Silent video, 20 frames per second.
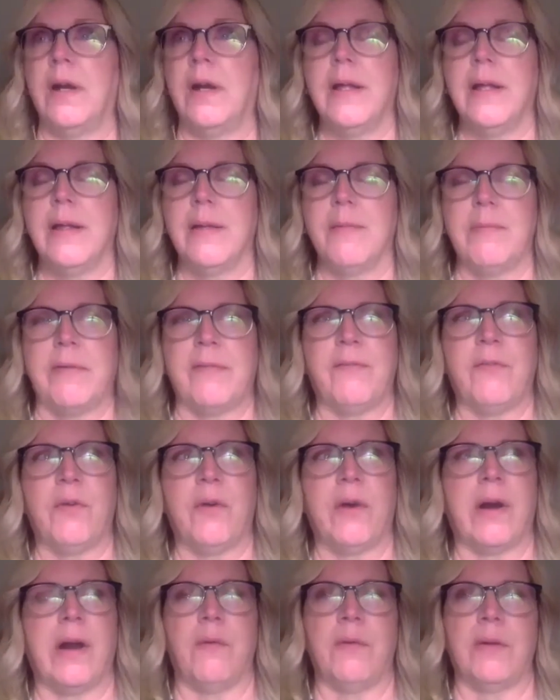Before,
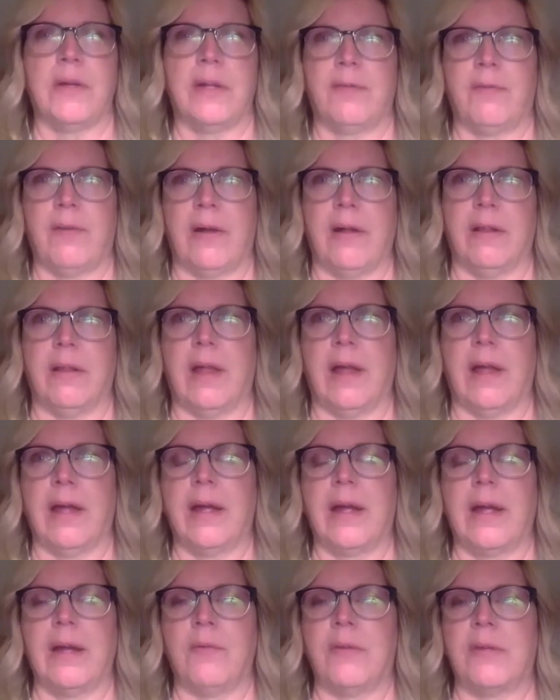it always felt
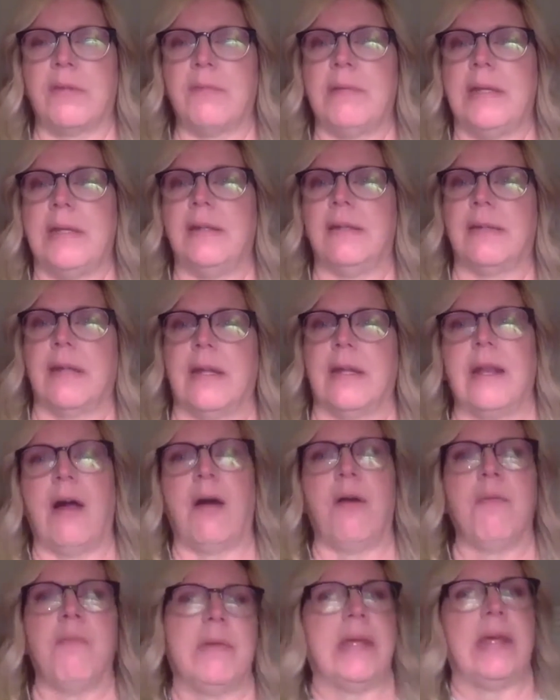like it was me saying,
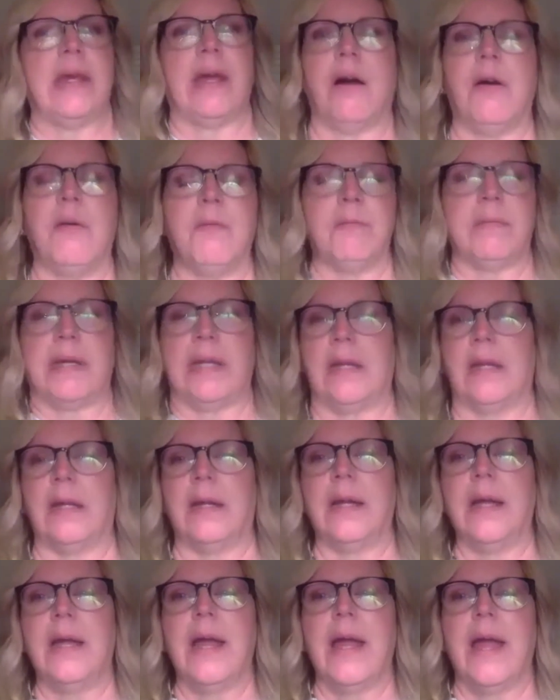help me, help
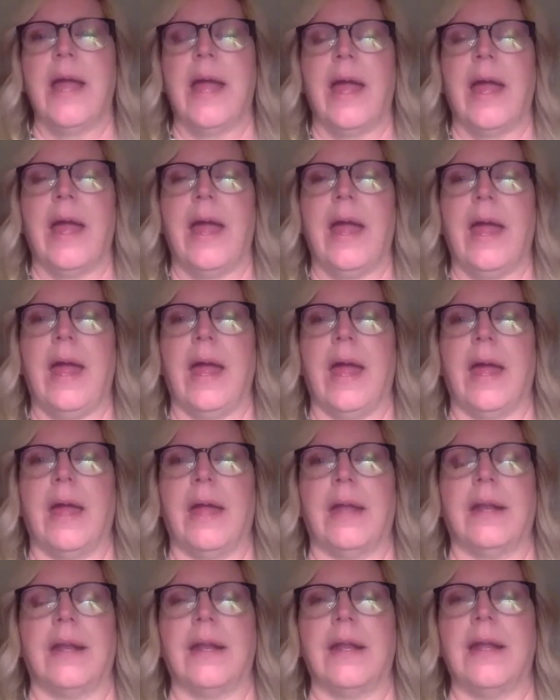me.
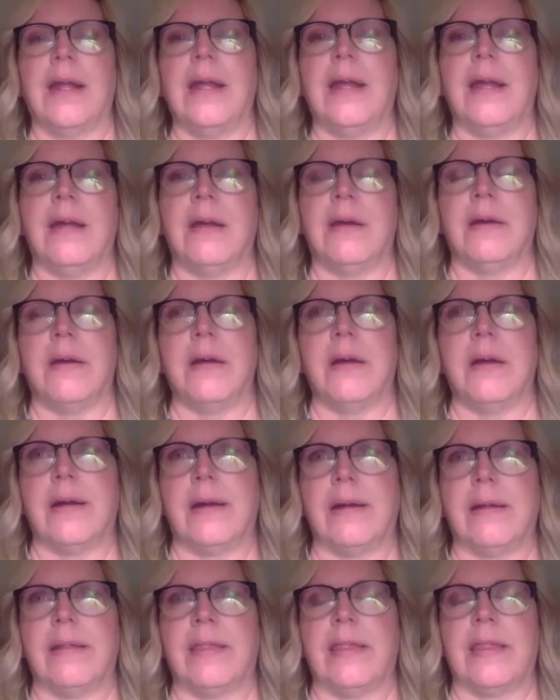And
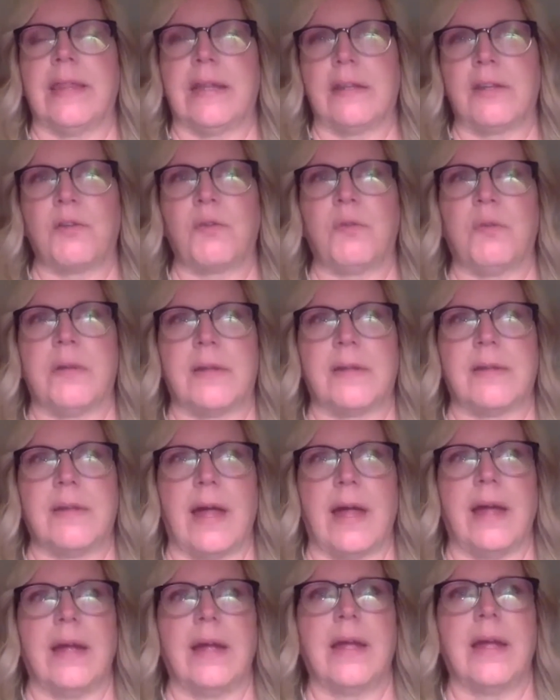this was
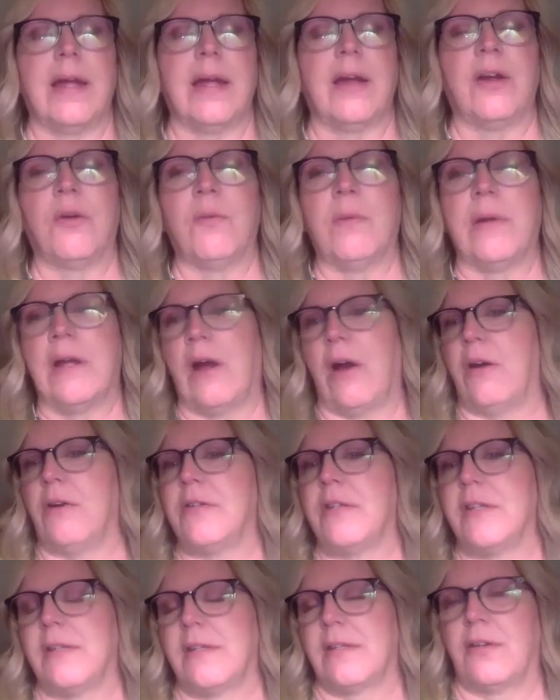like, here we are
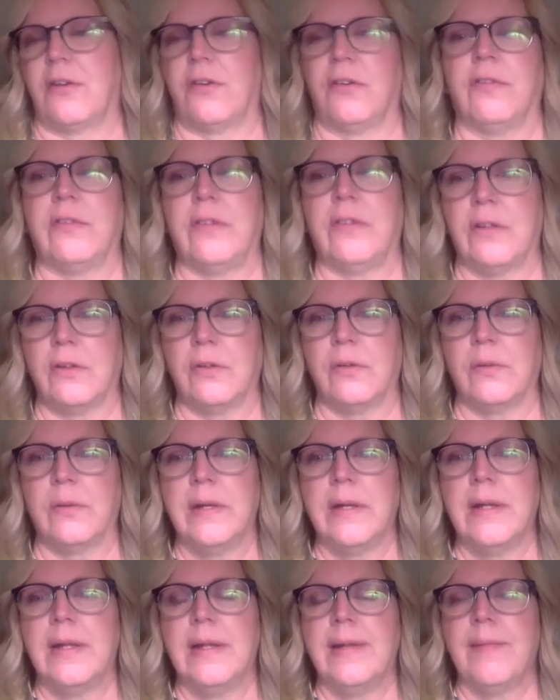to serve you
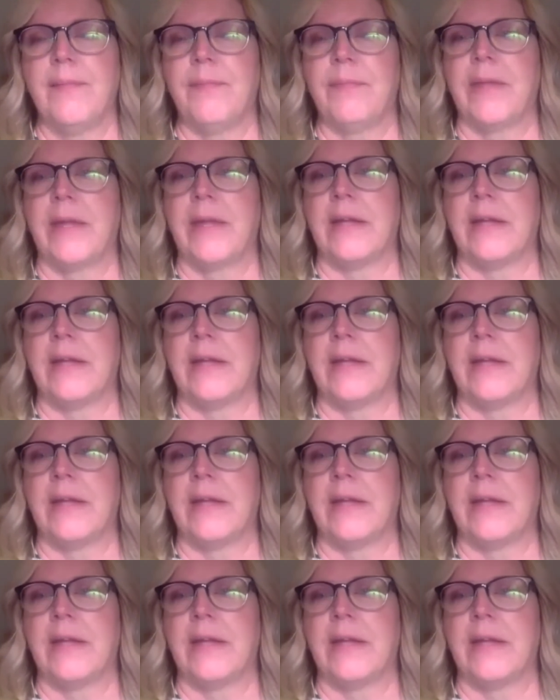and